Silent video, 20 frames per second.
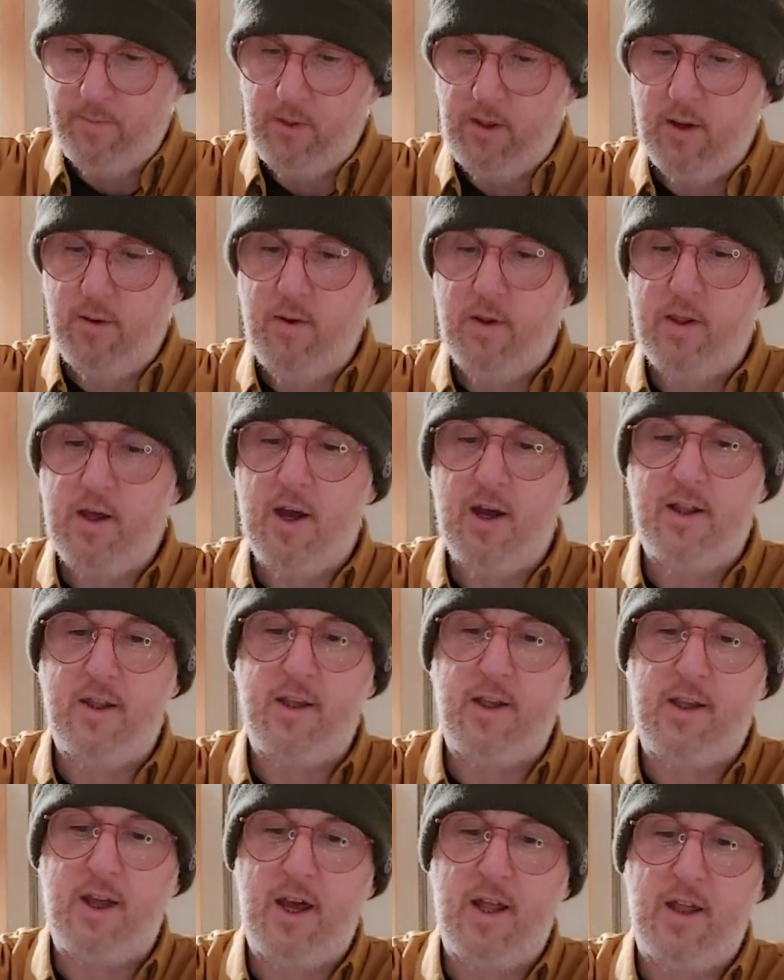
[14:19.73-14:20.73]
I mean, it's hard
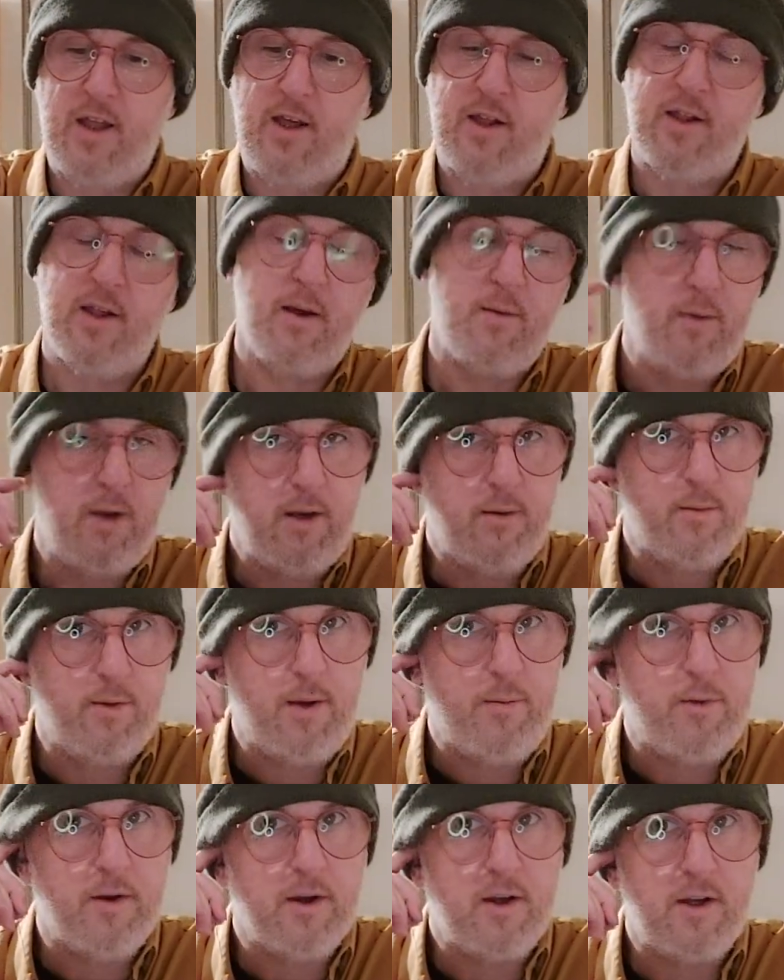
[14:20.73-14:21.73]
to get this. I mean,
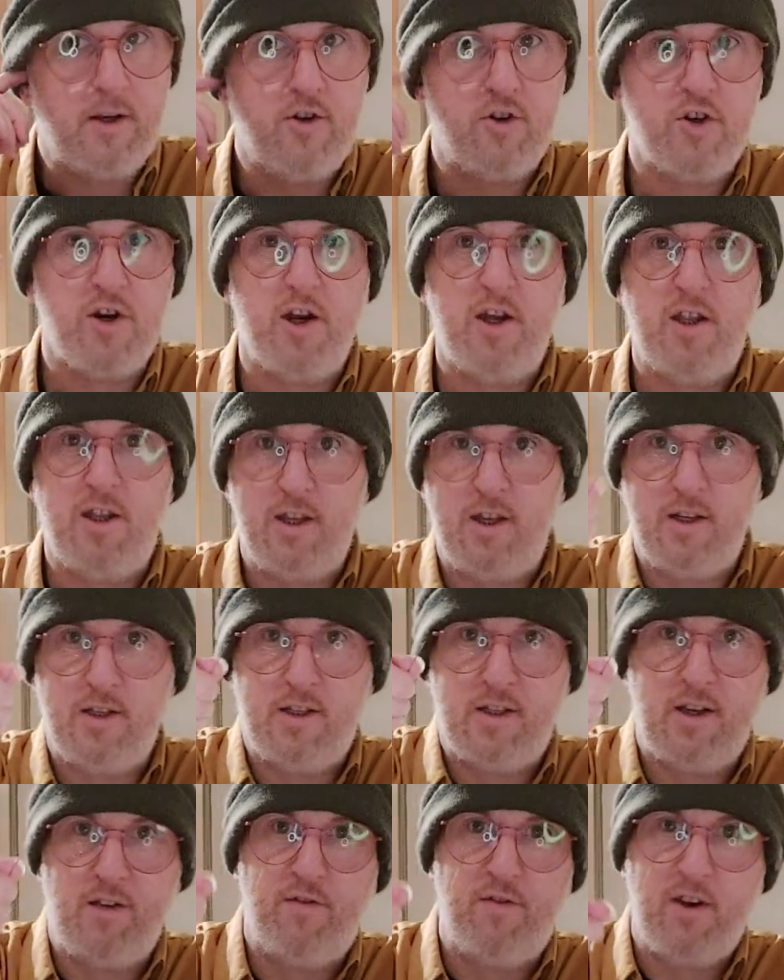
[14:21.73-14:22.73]
maybe I can try the
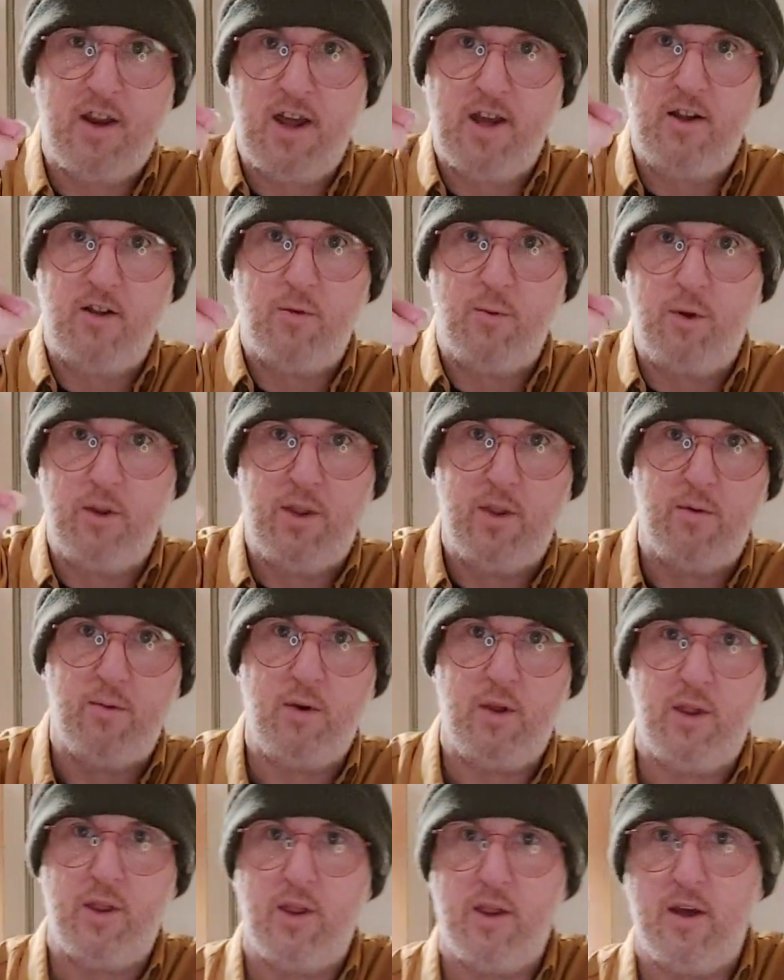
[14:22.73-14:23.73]
different angle
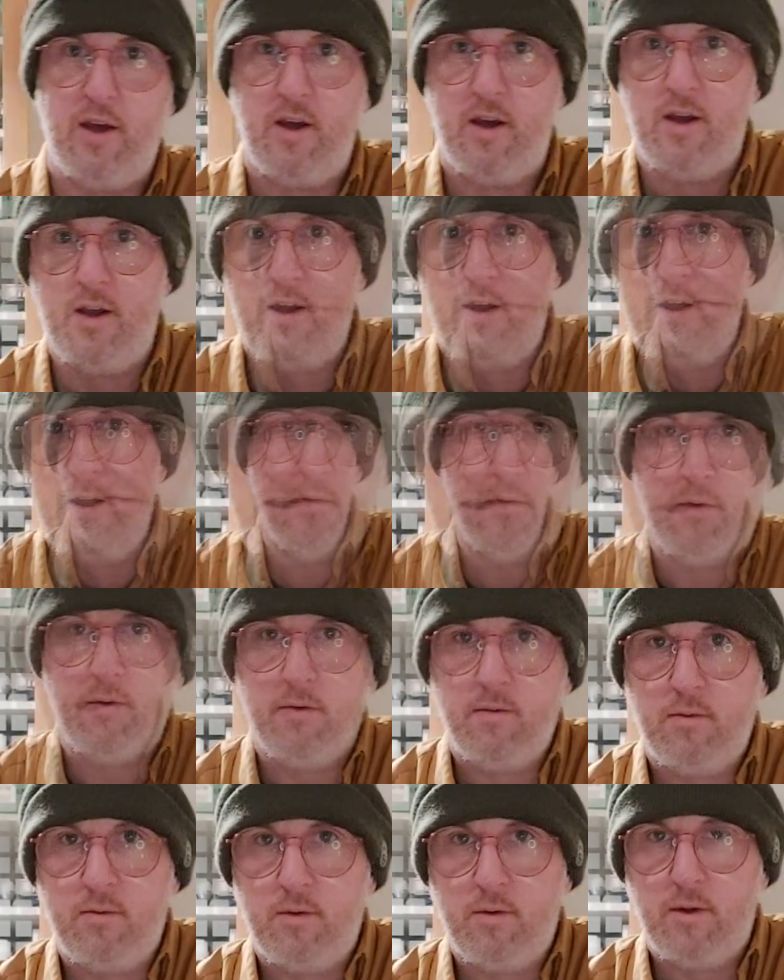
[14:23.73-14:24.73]
with the
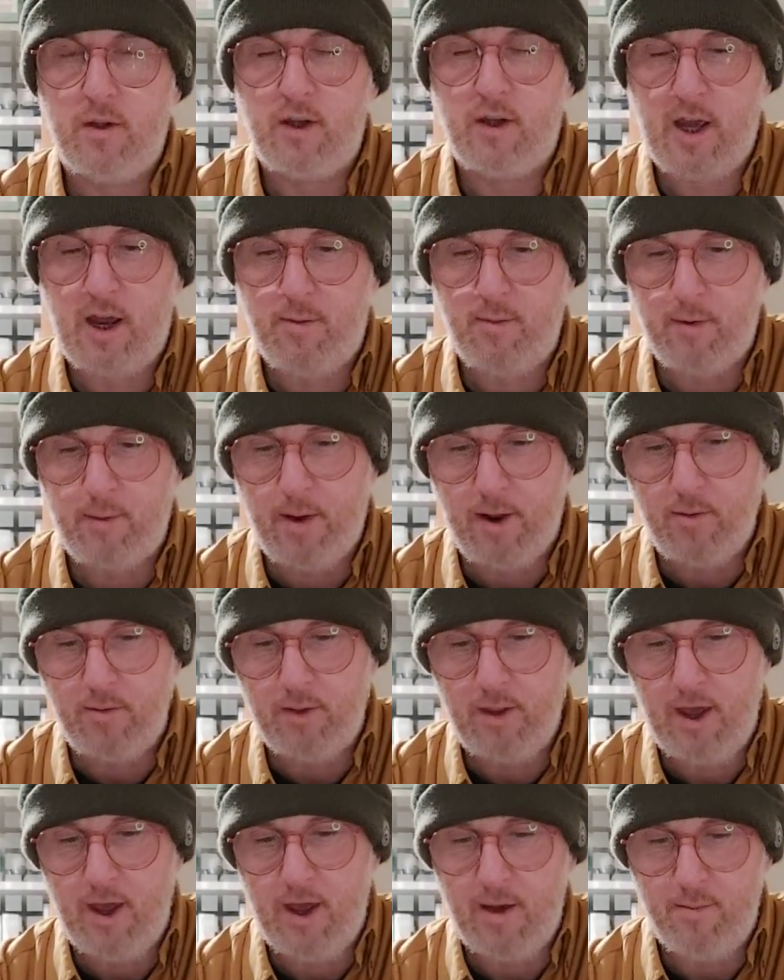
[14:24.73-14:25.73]
camera out
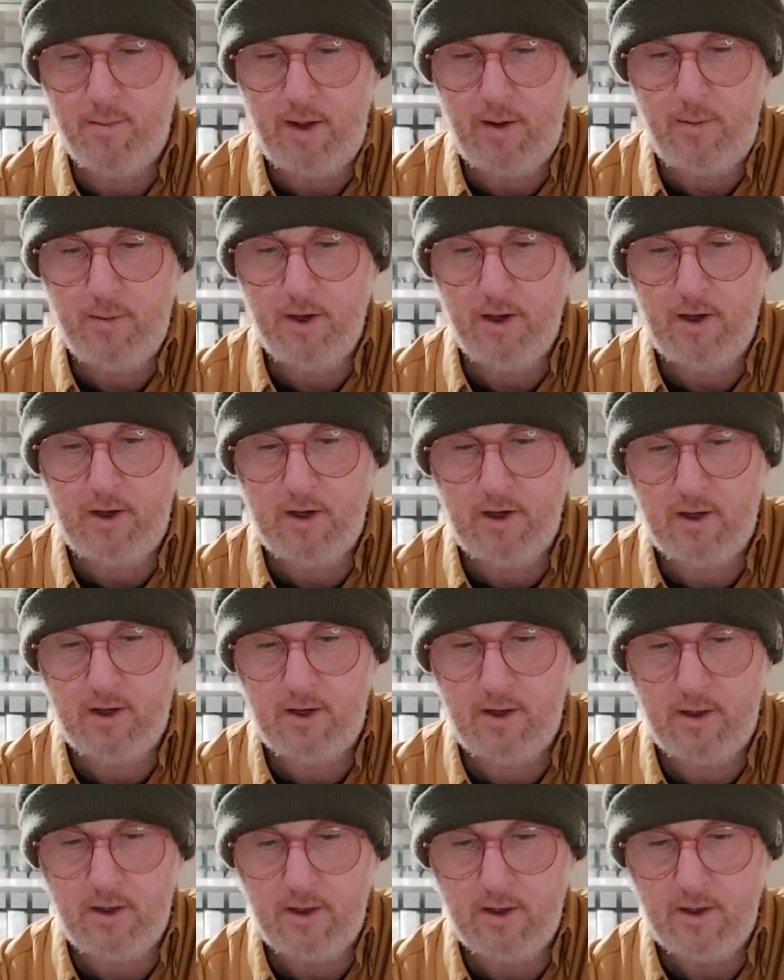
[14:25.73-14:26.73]
there. Maybe I
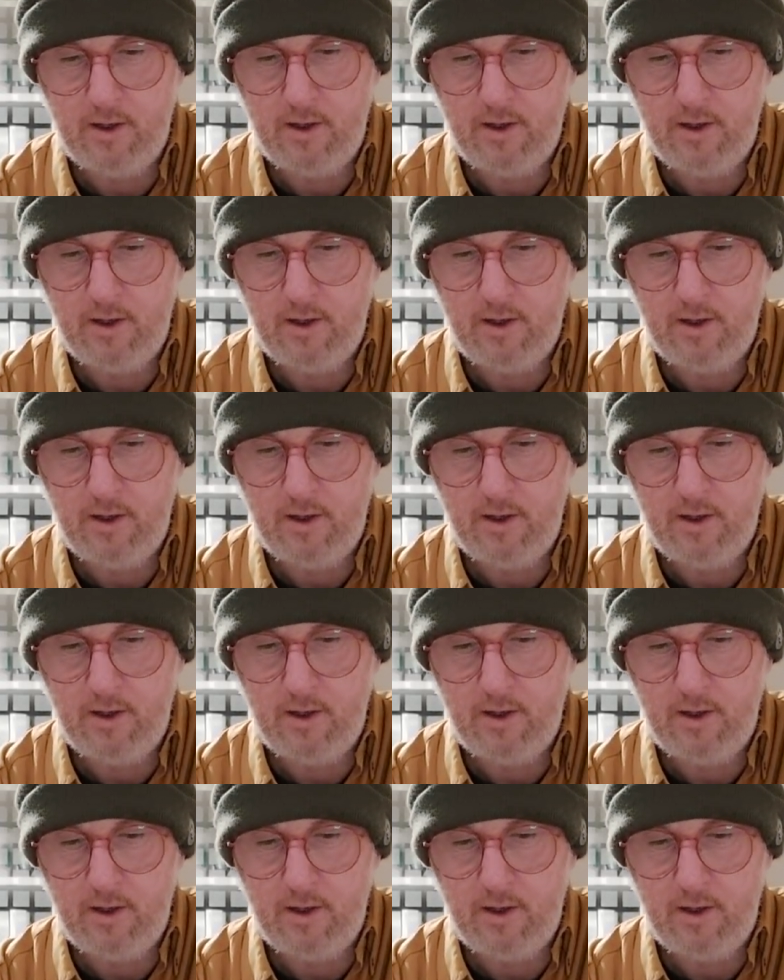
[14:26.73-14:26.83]
can